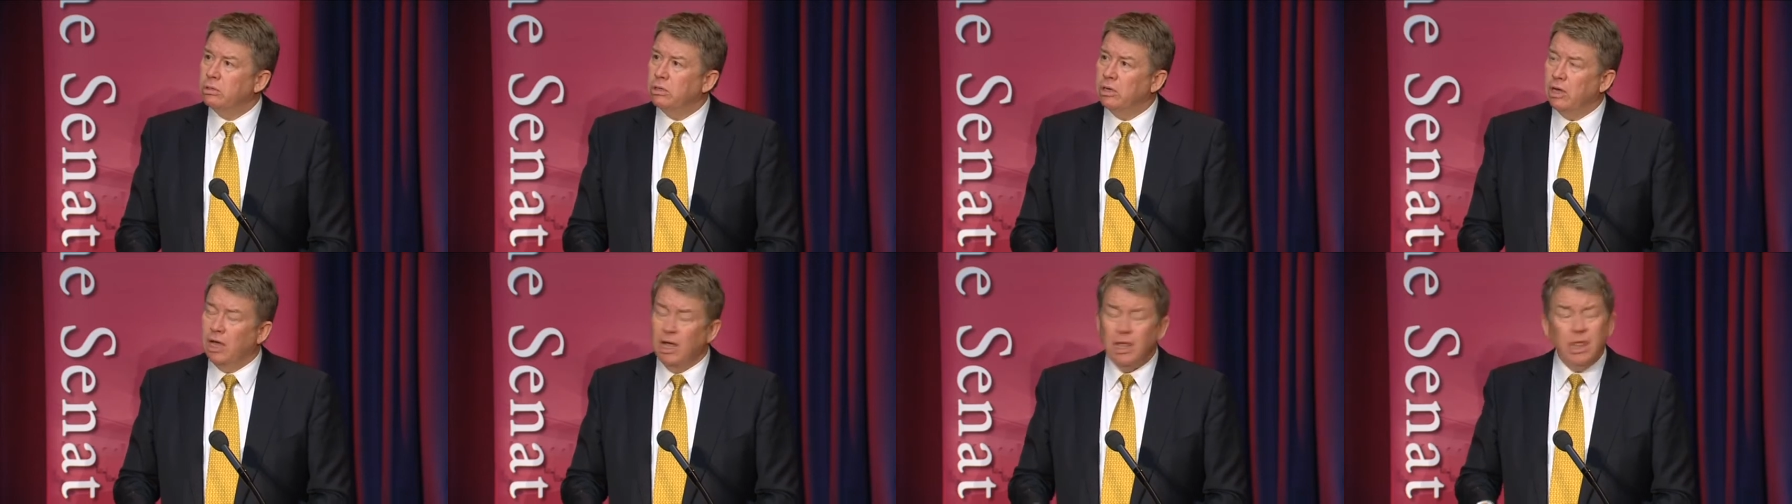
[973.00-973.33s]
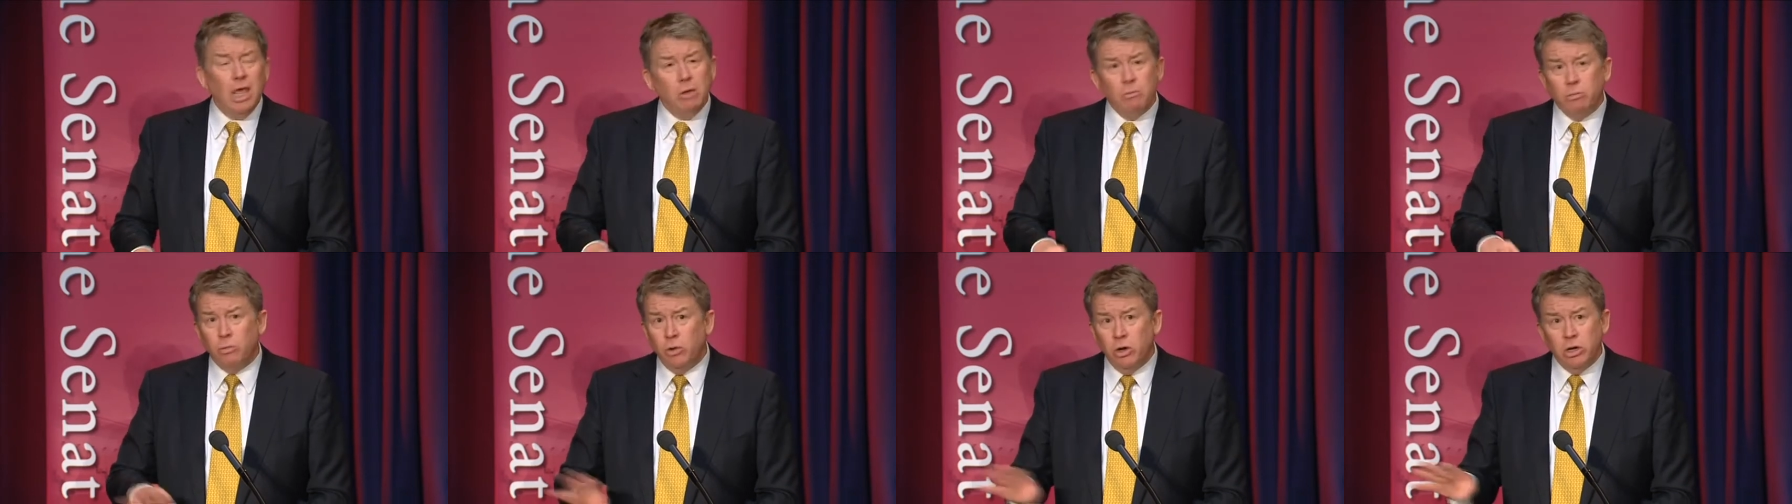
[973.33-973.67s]
and
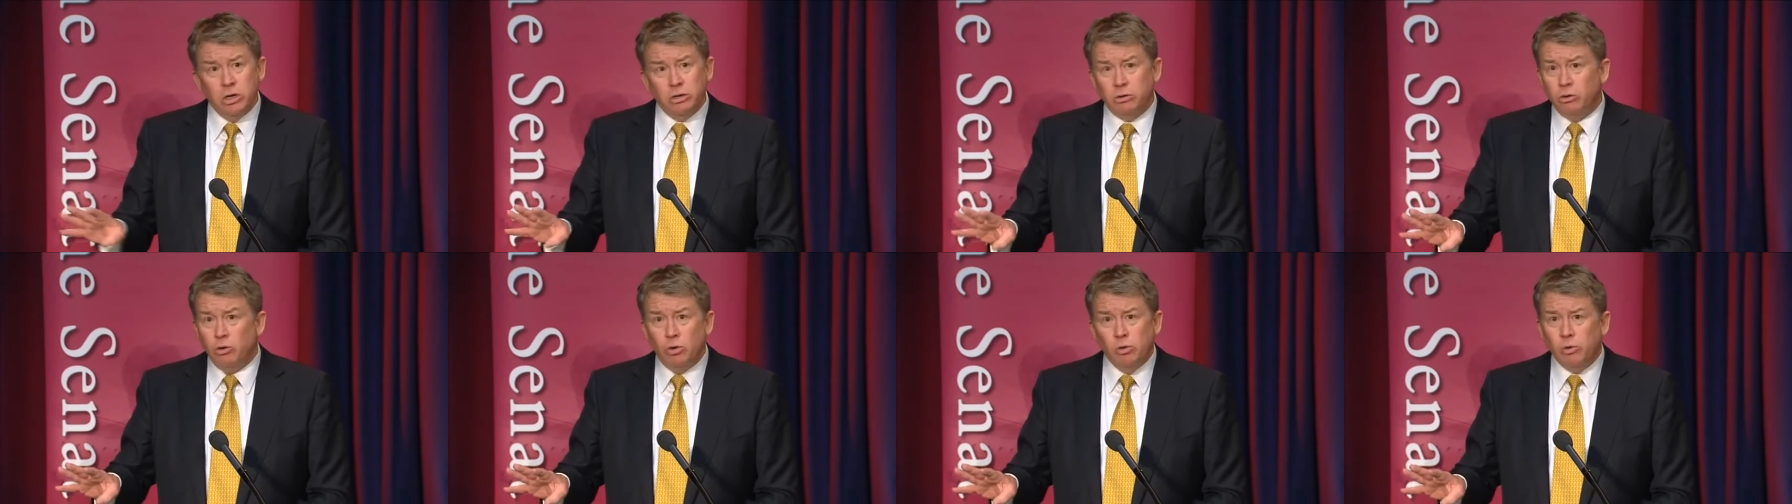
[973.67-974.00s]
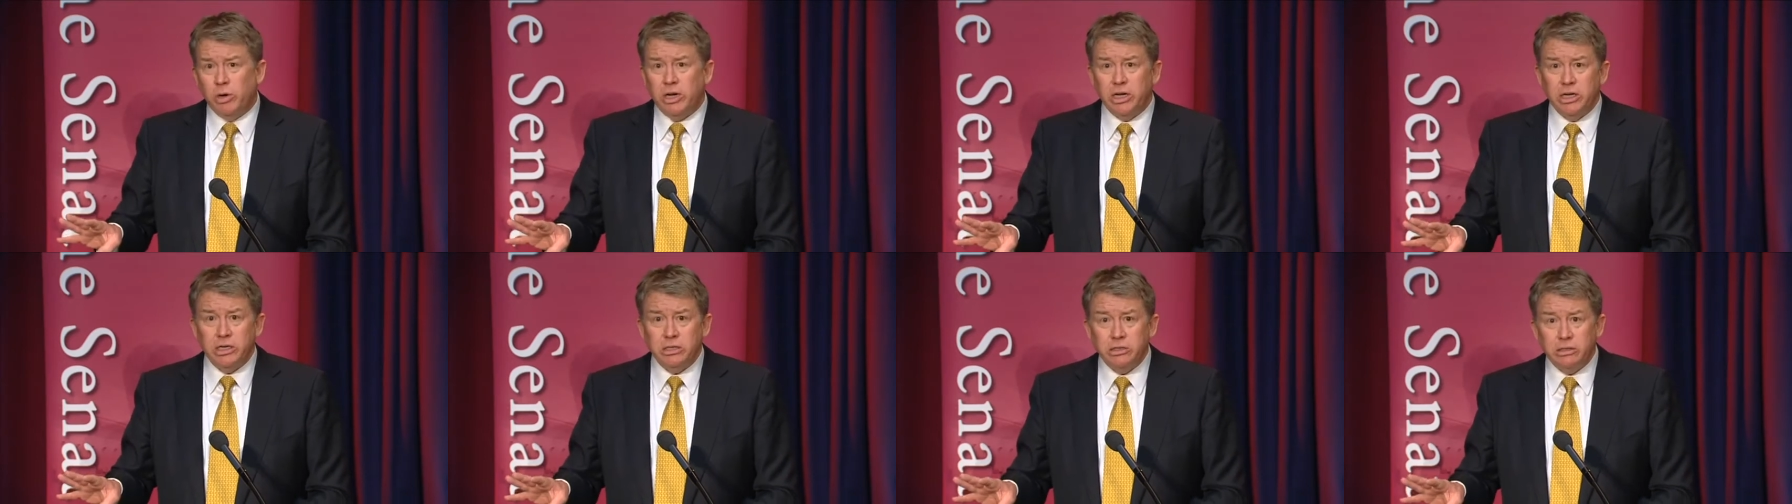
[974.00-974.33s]
they weren't
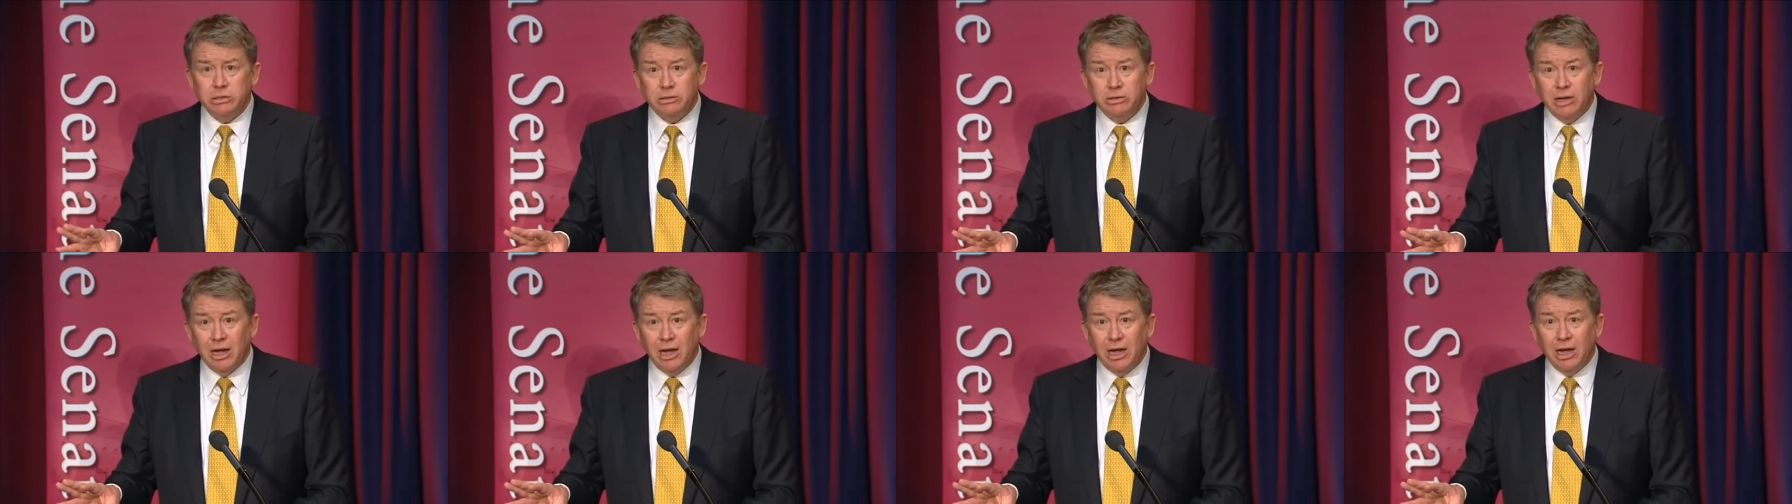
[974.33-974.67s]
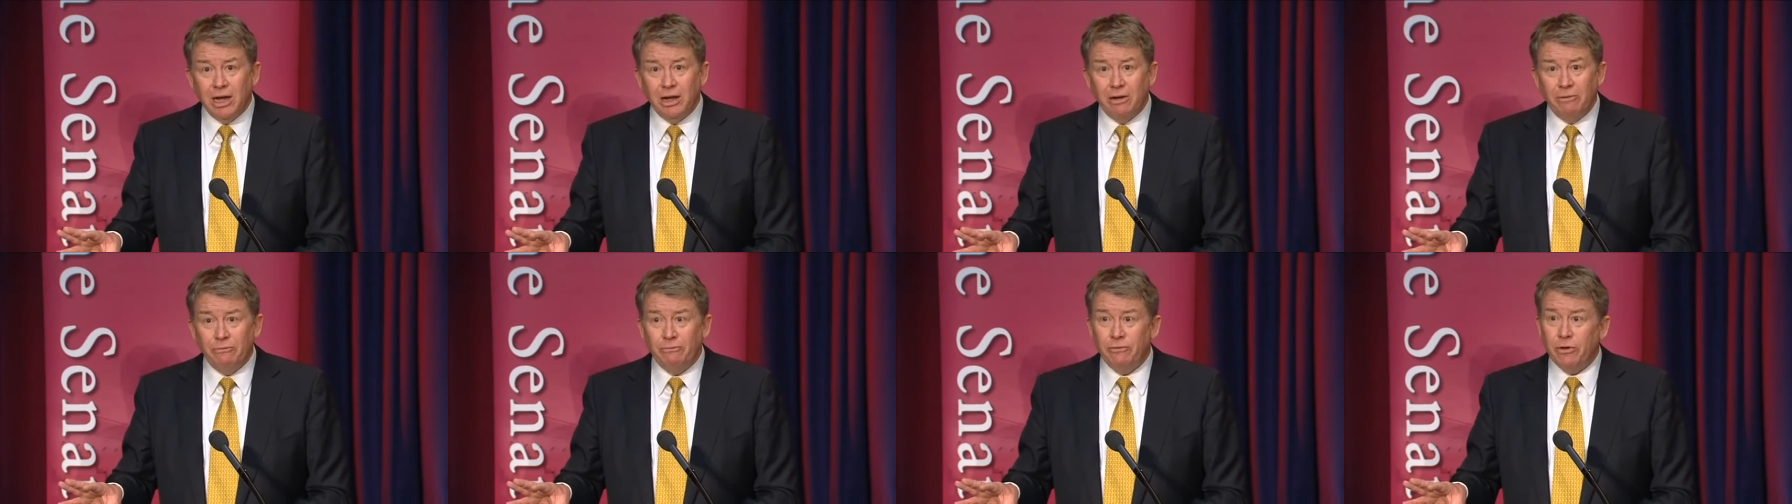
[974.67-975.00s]
always
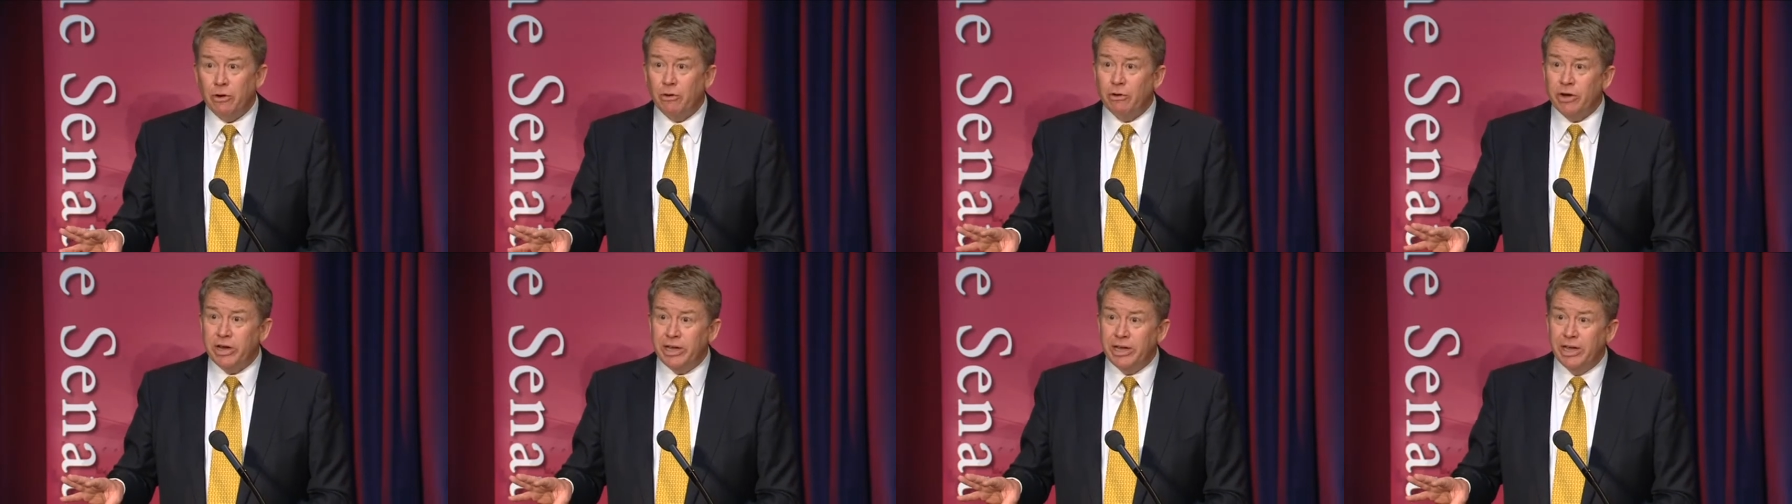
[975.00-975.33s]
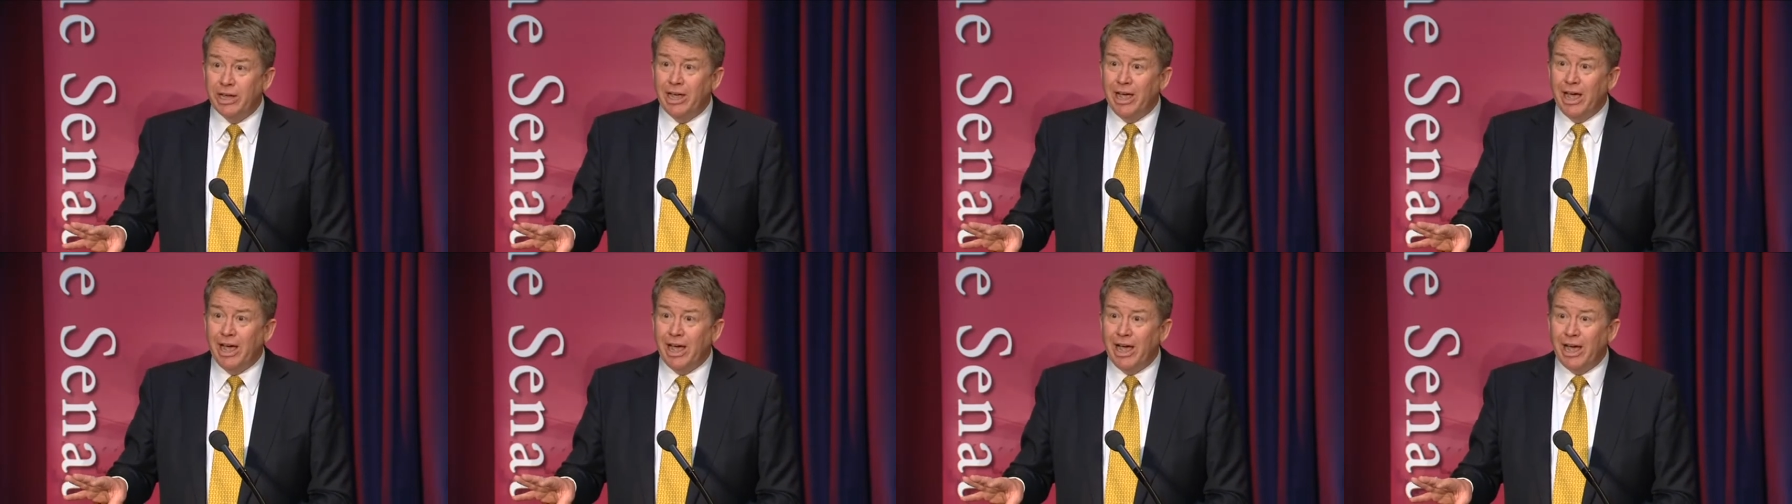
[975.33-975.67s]
uh, very
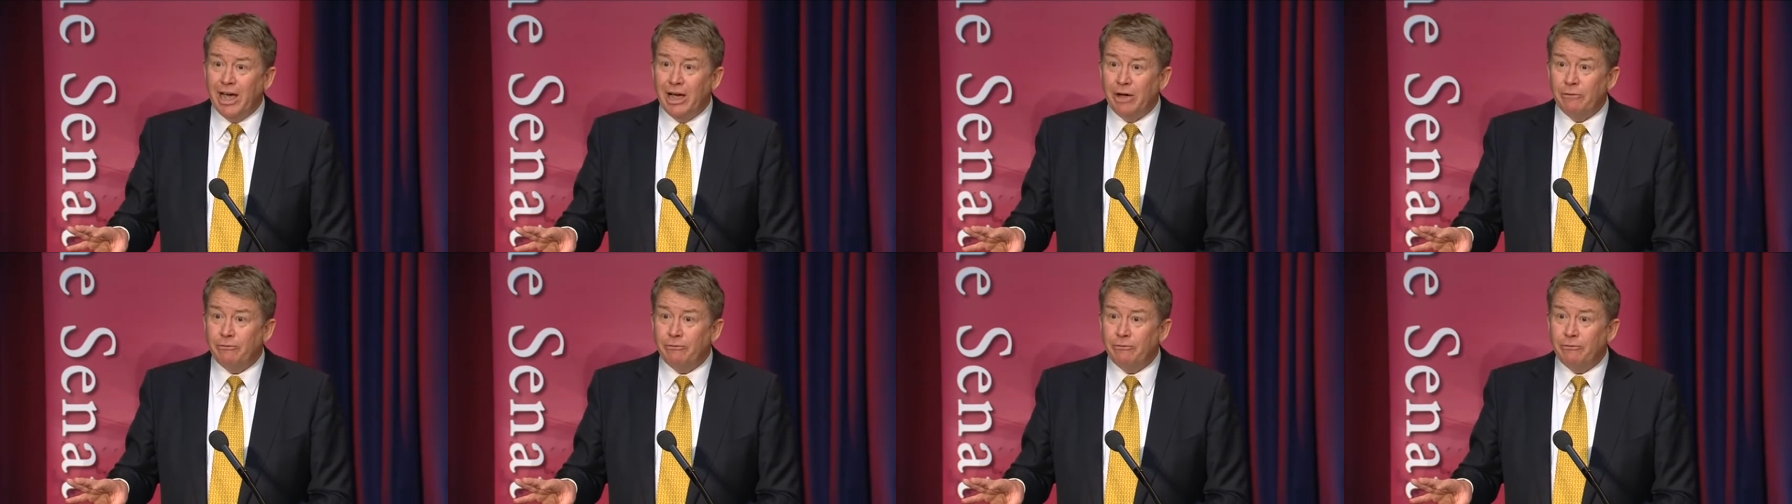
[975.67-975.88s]
uh,